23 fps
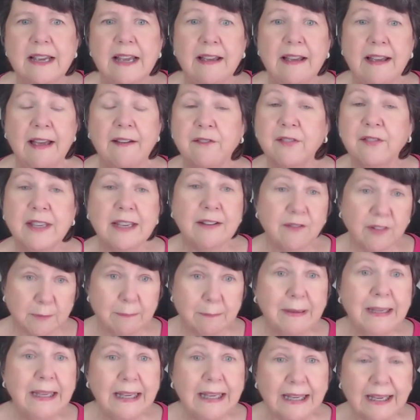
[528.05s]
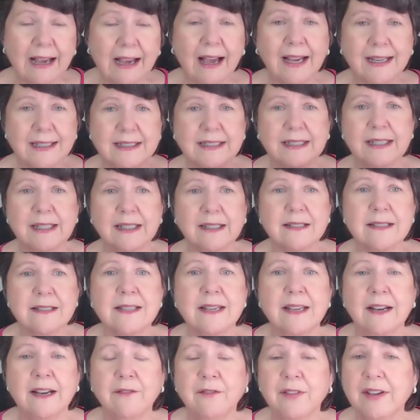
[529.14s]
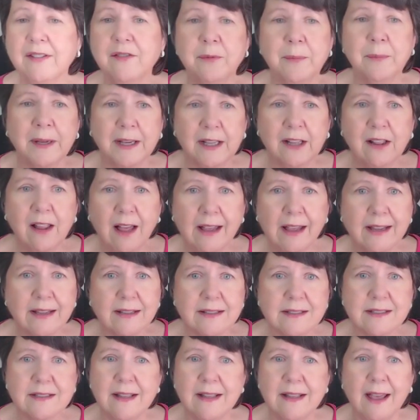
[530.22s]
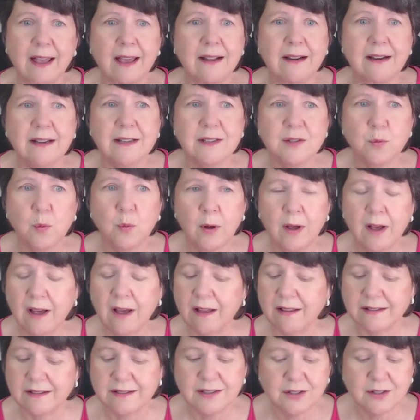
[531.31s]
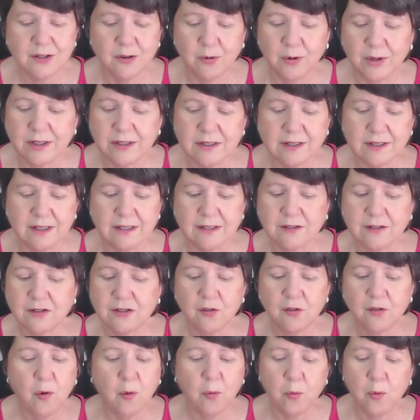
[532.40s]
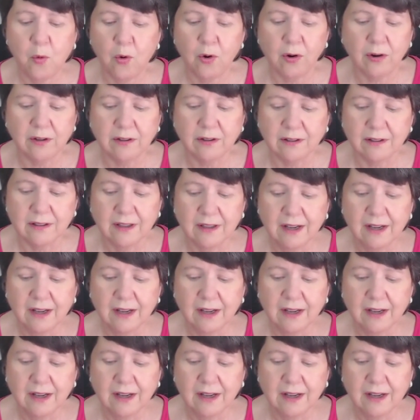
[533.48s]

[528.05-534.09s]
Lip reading: have given me ideas, and have given my clients that as well. And so it's so important.